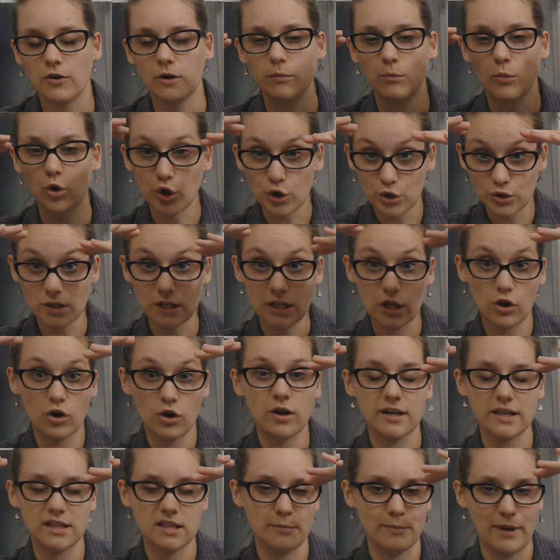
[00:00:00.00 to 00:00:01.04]
from early
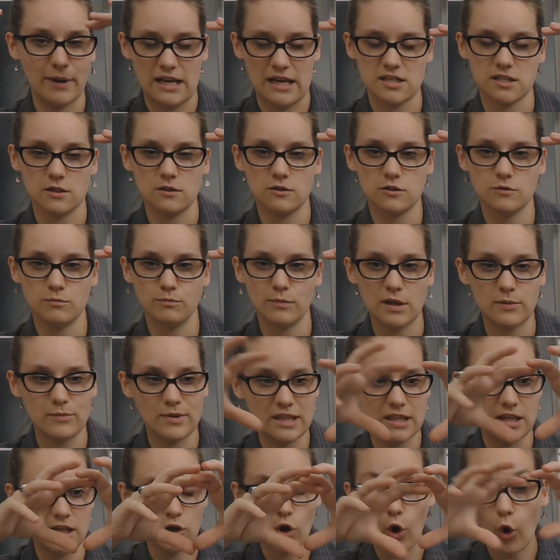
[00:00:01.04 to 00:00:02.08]
on in the passage,
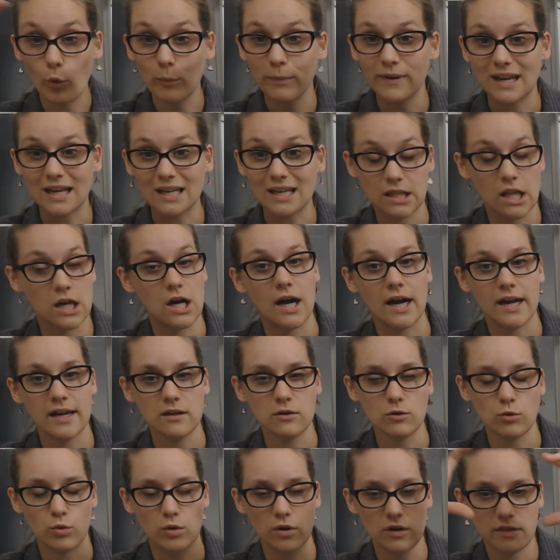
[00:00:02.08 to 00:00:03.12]
maybe the opening
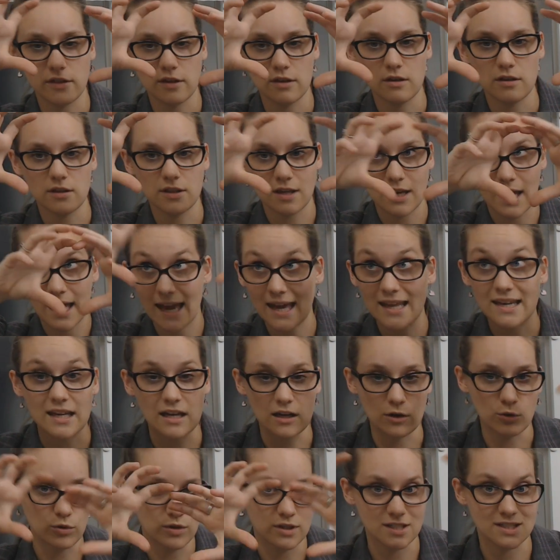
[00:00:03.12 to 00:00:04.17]
line or the
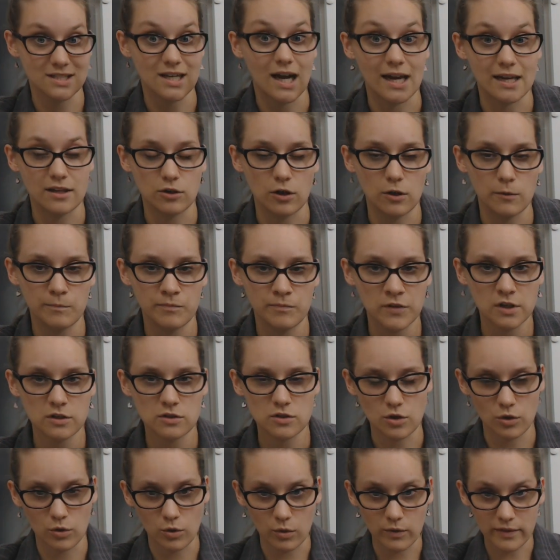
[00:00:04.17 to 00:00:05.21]
heading or the title.
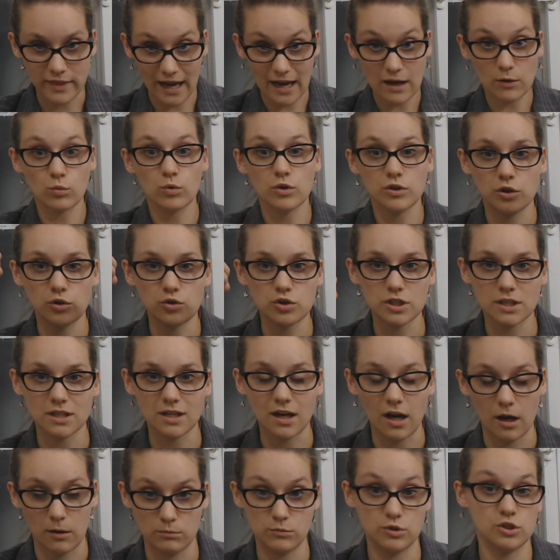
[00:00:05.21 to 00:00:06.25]
So that will
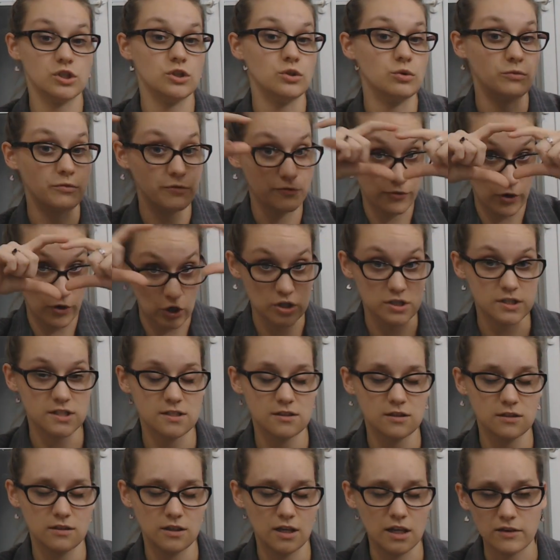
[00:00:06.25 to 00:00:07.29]
usually come to you
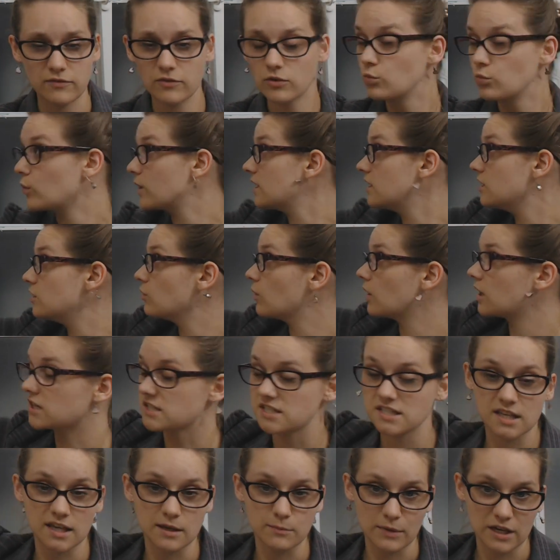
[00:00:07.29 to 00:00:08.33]
first, even when you are
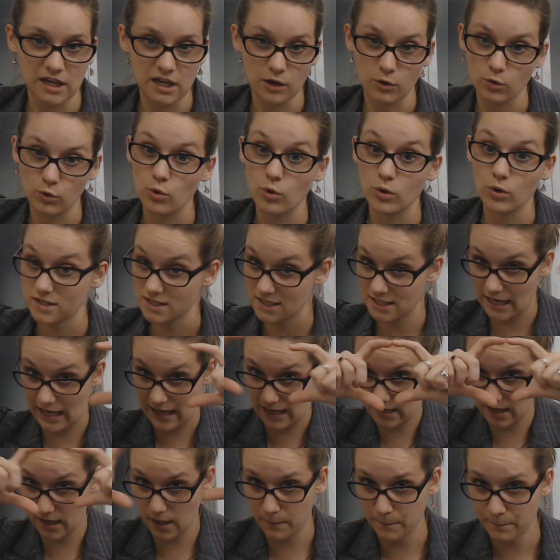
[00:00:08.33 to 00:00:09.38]
skimming or
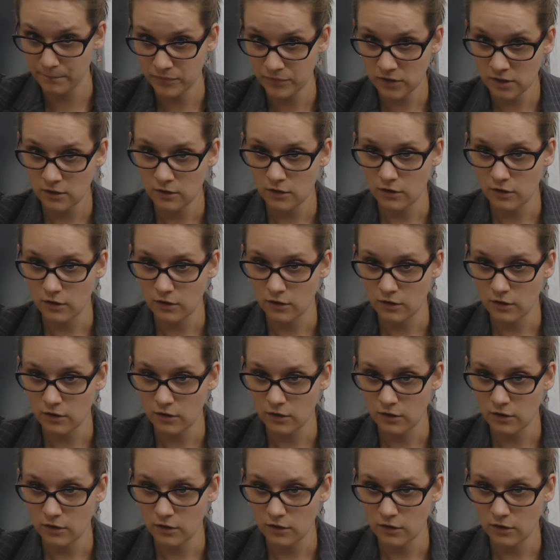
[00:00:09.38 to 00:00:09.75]
scanning.